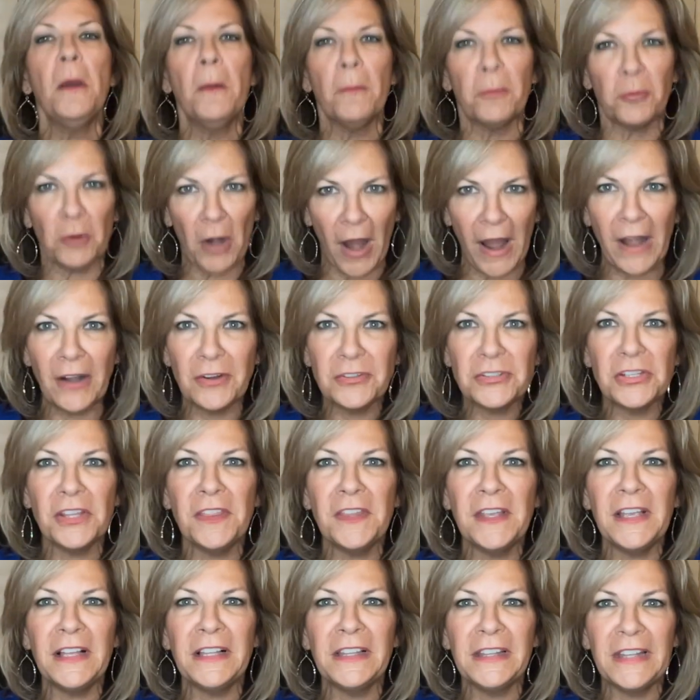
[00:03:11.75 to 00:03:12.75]
prior to
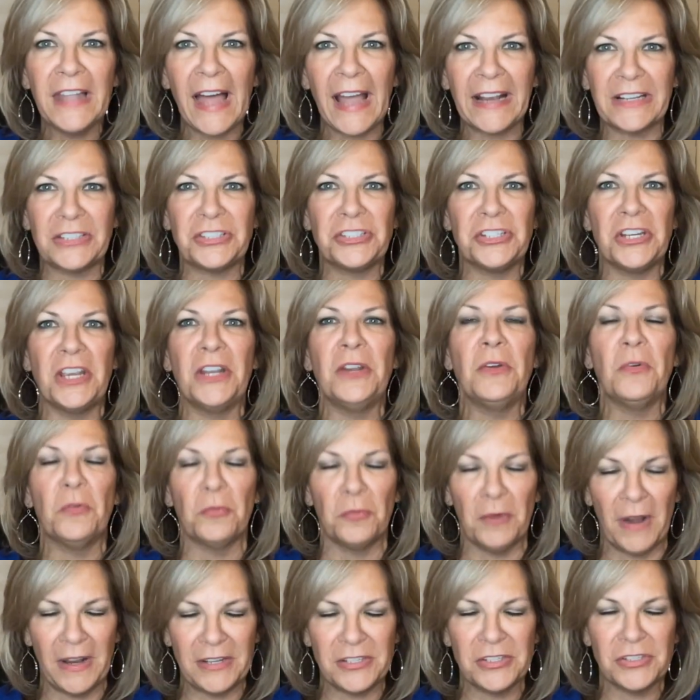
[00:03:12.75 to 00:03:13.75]
the election
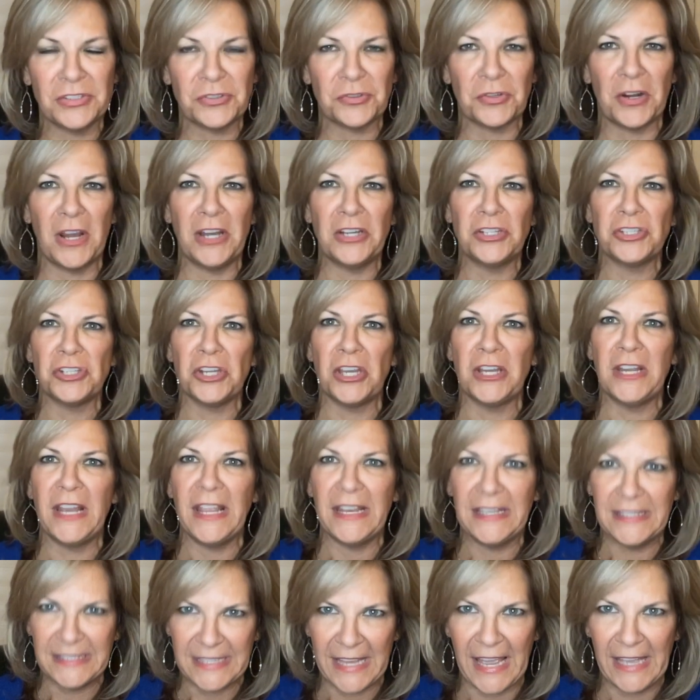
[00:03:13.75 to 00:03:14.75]

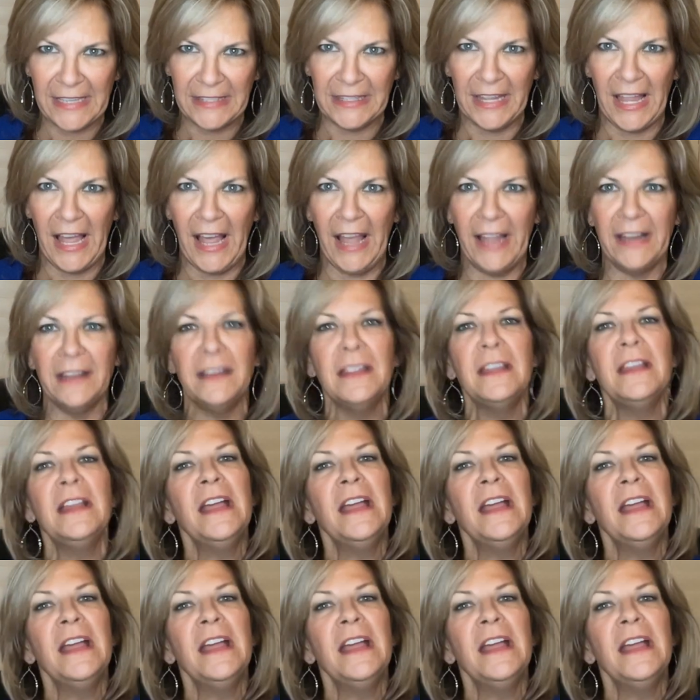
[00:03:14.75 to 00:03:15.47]
registration deadline.